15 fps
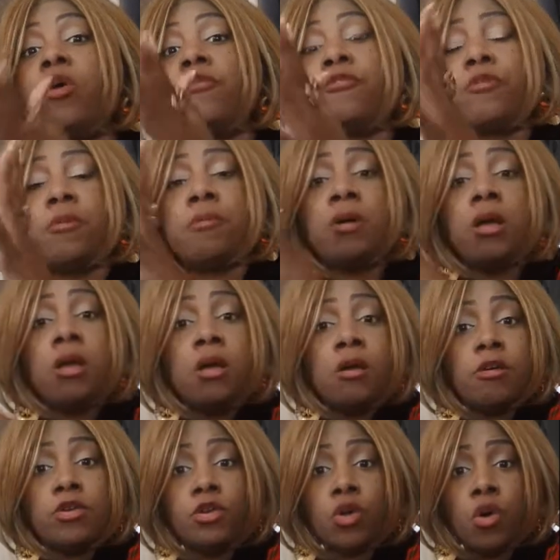or from
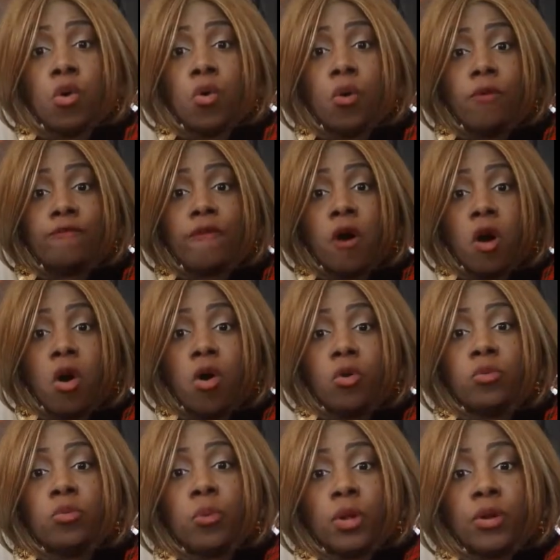
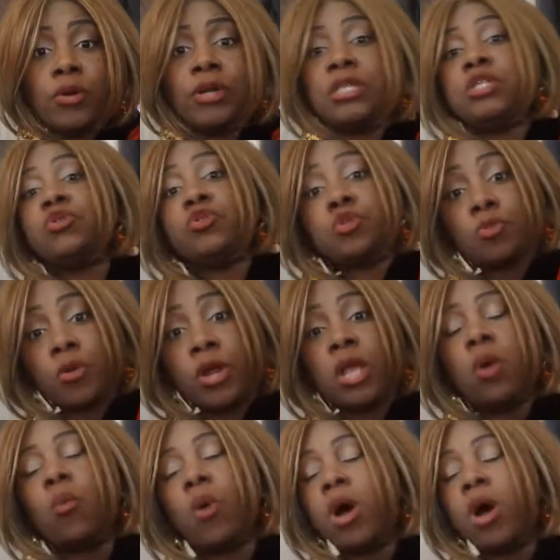fall, winter into spring.